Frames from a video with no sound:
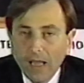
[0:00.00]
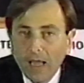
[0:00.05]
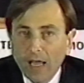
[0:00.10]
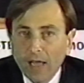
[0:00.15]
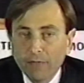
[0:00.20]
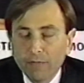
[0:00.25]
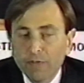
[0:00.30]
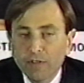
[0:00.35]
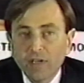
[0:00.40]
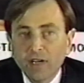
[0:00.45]

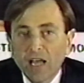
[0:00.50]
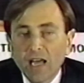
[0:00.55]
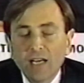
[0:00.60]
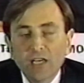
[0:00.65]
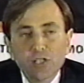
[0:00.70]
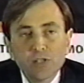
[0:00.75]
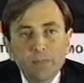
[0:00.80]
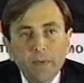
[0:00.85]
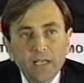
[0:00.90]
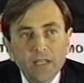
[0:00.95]
And for the
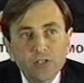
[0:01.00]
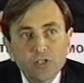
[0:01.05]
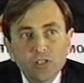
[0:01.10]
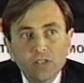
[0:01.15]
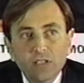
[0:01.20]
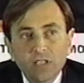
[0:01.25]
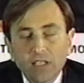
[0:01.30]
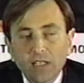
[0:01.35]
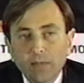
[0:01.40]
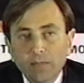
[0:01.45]

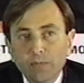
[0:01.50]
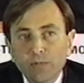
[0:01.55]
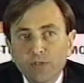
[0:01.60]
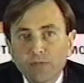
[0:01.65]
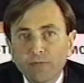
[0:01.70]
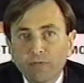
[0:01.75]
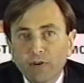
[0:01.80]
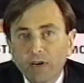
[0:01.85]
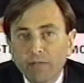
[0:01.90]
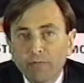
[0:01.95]
non-expansion teams,
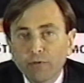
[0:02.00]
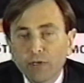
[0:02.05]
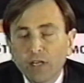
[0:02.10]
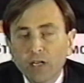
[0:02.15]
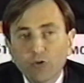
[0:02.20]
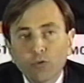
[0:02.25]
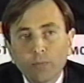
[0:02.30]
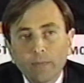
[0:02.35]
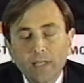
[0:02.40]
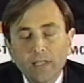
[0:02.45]
for every
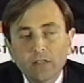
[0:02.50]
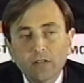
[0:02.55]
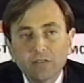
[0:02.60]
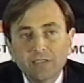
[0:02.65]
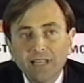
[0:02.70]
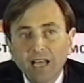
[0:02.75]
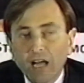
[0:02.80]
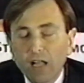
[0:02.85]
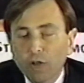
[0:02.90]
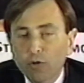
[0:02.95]

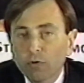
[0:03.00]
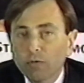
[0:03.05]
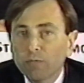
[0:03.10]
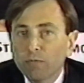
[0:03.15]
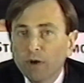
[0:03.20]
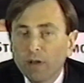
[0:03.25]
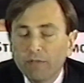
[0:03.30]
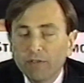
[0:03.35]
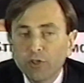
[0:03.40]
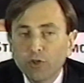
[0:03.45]
incremental dollar of
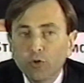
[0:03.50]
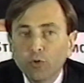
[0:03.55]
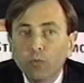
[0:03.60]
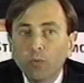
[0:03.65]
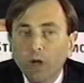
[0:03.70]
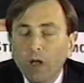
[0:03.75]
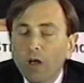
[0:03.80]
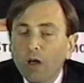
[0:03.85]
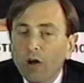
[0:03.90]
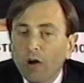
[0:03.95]
revenue
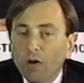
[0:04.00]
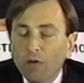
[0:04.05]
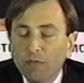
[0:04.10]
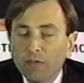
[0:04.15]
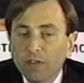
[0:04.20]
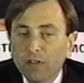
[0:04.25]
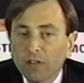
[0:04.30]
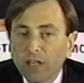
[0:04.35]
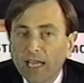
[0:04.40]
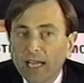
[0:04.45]

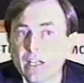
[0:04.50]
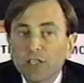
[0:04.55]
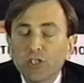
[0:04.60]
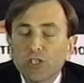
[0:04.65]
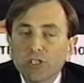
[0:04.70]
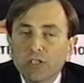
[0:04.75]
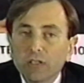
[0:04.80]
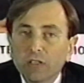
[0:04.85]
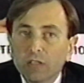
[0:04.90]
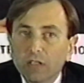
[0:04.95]
over the last
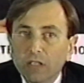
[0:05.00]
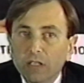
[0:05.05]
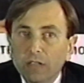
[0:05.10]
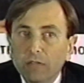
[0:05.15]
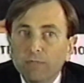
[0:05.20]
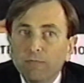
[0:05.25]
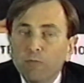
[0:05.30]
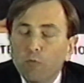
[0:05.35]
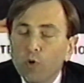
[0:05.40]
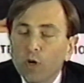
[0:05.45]

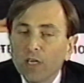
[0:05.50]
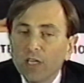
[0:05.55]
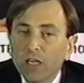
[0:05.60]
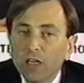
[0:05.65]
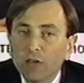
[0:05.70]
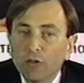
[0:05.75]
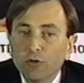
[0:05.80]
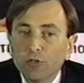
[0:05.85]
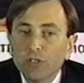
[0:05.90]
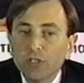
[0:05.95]
4
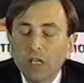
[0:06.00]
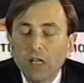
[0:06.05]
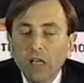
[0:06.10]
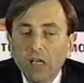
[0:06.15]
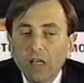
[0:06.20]
years,